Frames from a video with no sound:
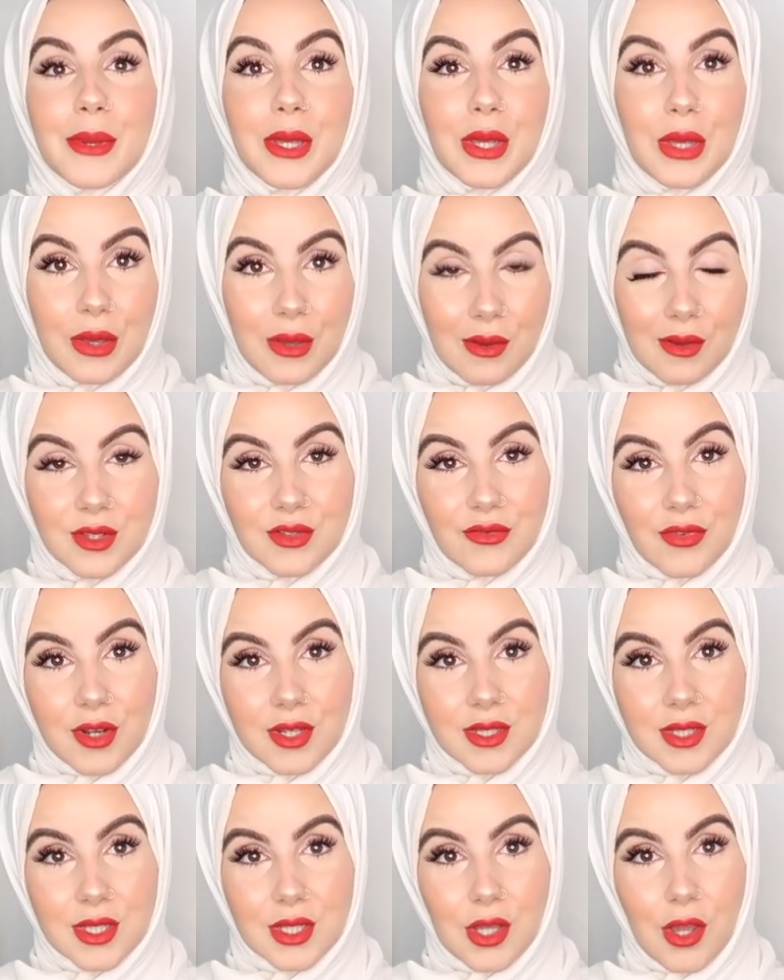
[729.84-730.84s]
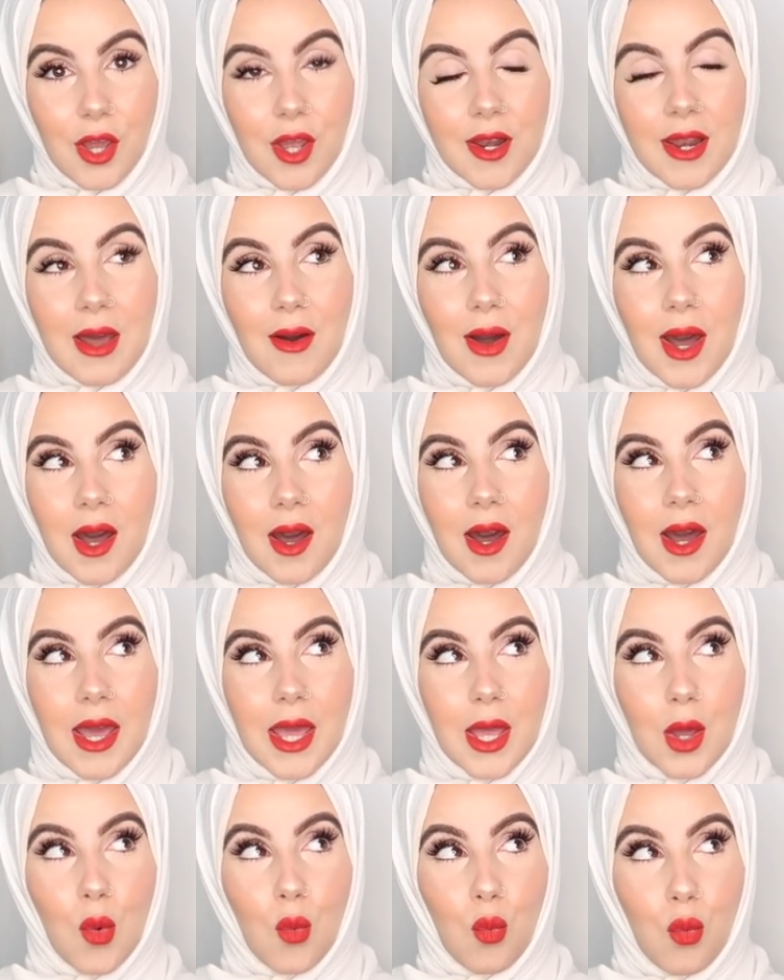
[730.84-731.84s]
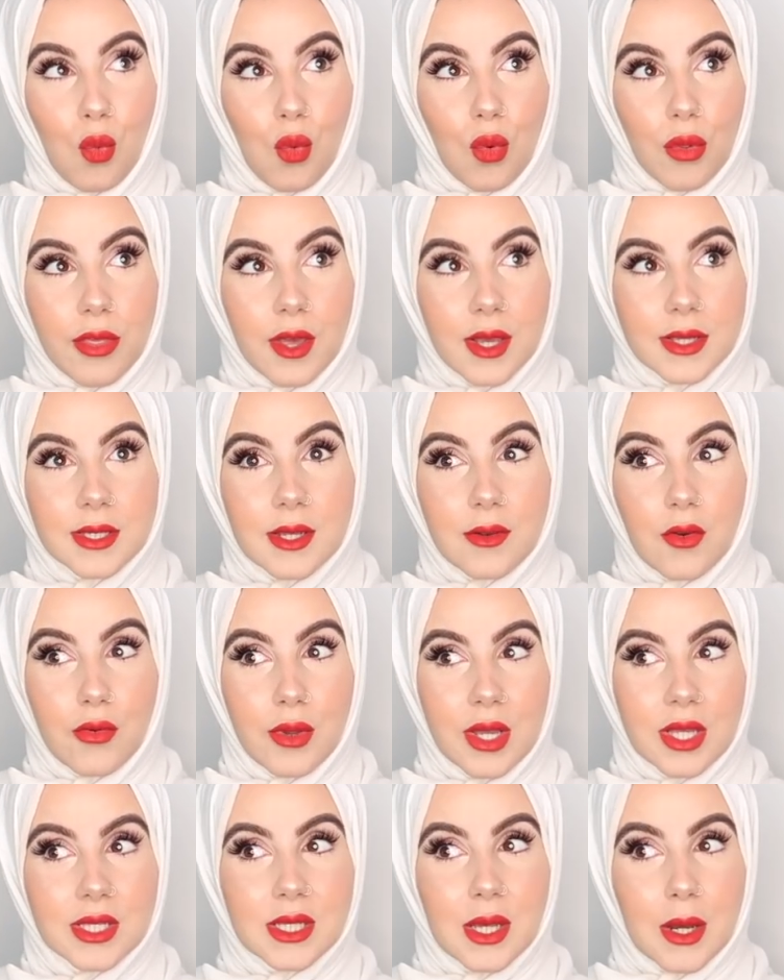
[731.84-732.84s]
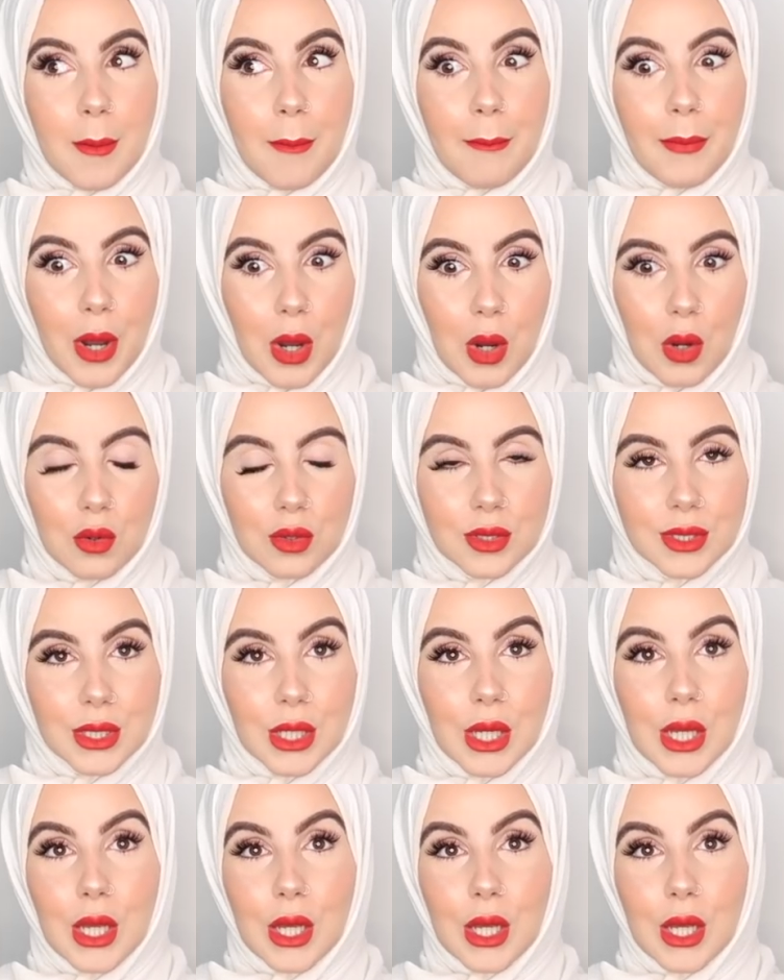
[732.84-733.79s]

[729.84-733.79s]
beautiful is the skirt? Now, I wore this in a recent post,